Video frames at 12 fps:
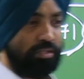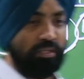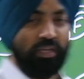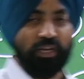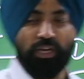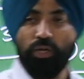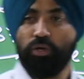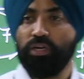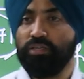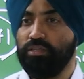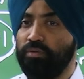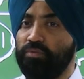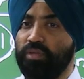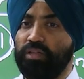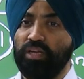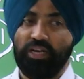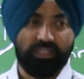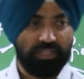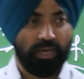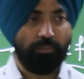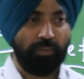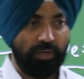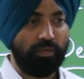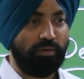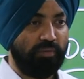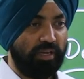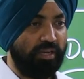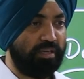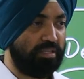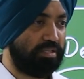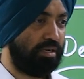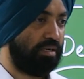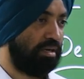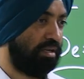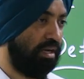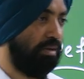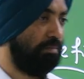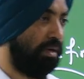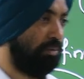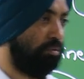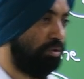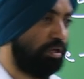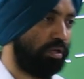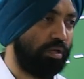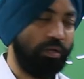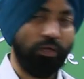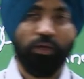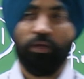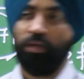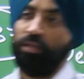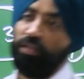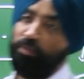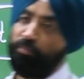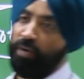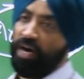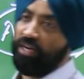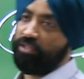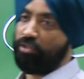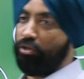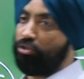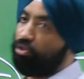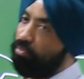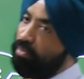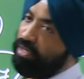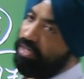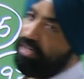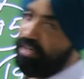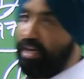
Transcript: See, the relocation of cheetah has happened very recently, right, by Modi. In the past also many a